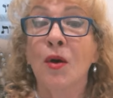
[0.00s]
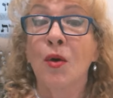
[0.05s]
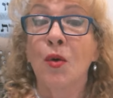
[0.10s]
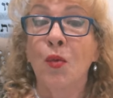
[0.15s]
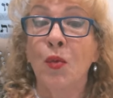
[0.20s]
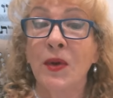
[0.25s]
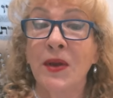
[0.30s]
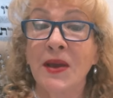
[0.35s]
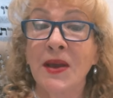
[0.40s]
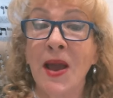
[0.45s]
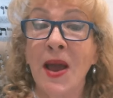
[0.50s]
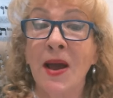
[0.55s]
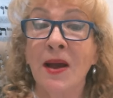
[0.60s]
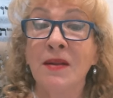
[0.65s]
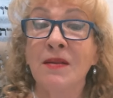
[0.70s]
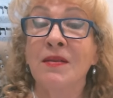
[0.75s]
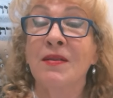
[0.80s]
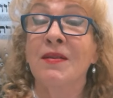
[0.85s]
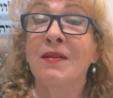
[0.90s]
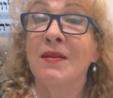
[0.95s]
We
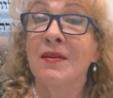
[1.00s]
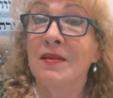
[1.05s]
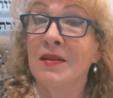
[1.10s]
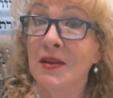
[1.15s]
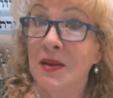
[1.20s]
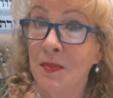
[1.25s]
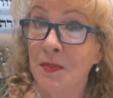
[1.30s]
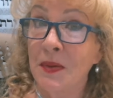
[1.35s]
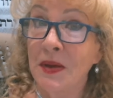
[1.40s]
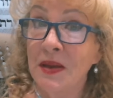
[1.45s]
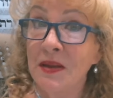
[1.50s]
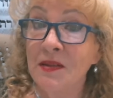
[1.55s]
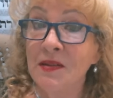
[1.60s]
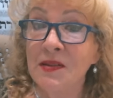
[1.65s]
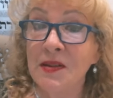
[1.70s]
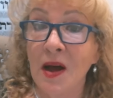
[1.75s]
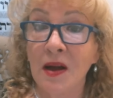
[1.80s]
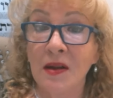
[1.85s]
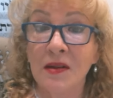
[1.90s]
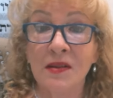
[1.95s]
get deep
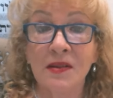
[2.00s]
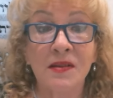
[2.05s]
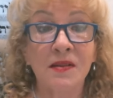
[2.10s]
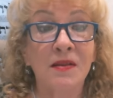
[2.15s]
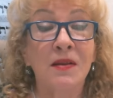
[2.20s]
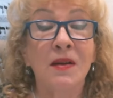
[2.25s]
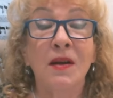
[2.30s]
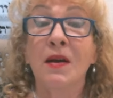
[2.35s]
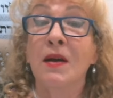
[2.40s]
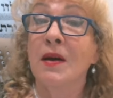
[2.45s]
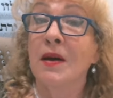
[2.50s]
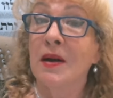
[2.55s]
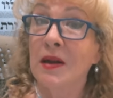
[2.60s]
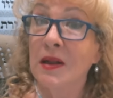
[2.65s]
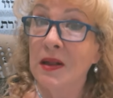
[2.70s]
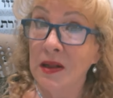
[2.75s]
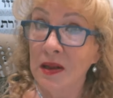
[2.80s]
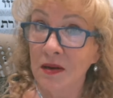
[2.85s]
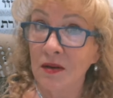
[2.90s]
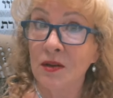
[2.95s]
insights,
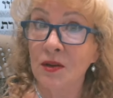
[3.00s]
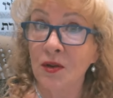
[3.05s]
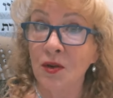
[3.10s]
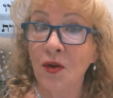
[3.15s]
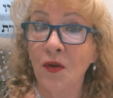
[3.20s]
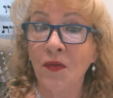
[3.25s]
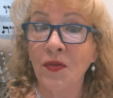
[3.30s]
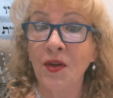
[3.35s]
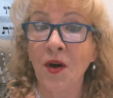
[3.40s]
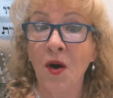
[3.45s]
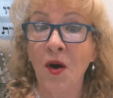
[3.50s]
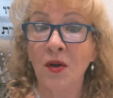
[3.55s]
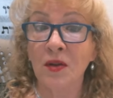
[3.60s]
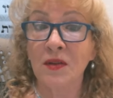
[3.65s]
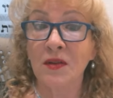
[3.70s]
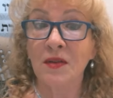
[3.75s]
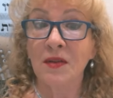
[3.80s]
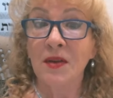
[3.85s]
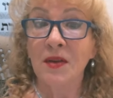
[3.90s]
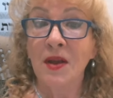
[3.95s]
clarity of
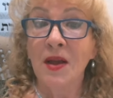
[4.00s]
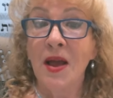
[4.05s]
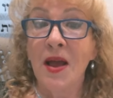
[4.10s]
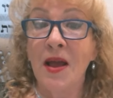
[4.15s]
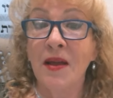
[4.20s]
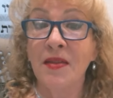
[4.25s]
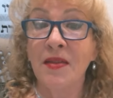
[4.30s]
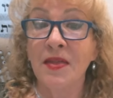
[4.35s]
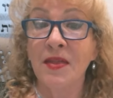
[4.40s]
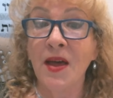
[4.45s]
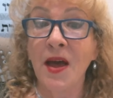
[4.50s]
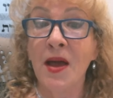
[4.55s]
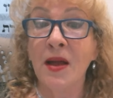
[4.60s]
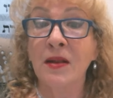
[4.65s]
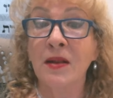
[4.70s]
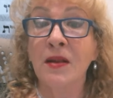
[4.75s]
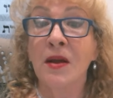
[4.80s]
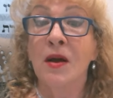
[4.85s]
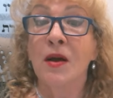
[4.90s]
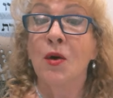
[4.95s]
thought, and
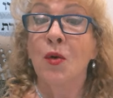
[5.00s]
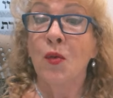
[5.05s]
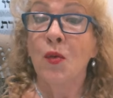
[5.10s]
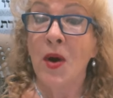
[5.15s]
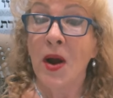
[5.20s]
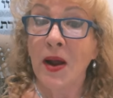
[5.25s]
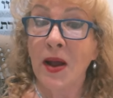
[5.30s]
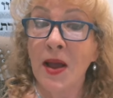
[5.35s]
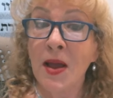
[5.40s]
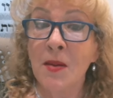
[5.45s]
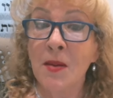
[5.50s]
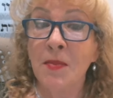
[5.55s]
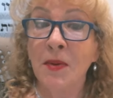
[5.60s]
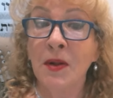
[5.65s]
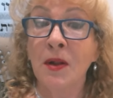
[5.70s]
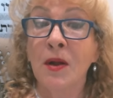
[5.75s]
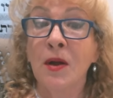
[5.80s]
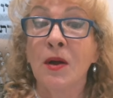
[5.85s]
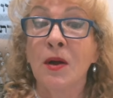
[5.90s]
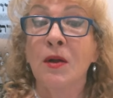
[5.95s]
then we are
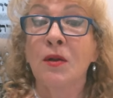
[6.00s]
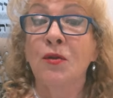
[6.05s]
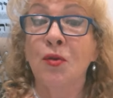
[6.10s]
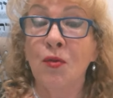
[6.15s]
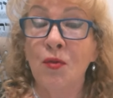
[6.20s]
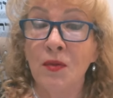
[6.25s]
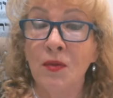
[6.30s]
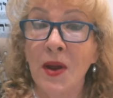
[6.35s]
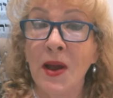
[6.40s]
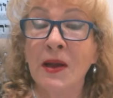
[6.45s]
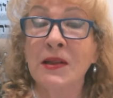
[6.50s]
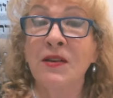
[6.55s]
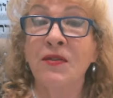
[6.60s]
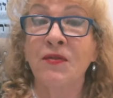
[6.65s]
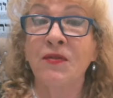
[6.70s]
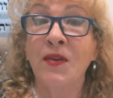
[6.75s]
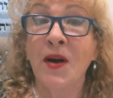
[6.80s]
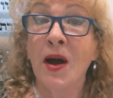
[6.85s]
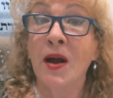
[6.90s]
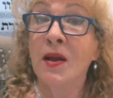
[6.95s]
able to
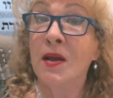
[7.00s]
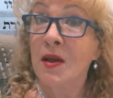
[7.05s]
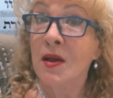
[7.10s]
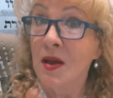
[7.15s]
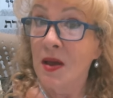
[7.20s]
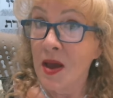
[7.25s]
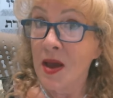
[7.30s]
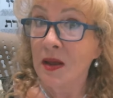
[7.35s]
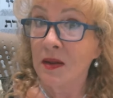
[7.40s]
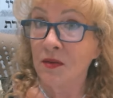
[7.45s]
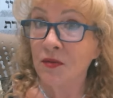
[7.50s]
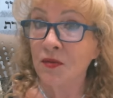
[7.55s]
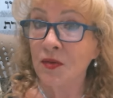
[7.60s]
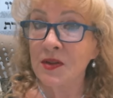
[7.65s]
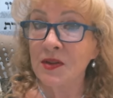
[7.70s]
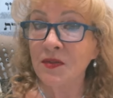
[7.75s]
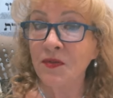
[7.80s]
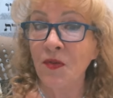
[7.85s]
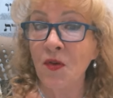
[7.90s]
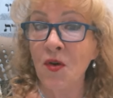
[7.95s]
rectify and
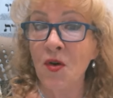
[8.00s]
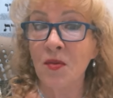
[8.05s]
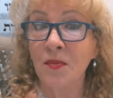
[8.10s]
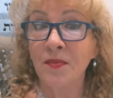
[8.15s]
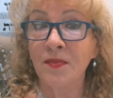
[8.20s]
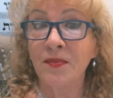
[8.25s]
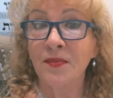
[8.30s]
transform.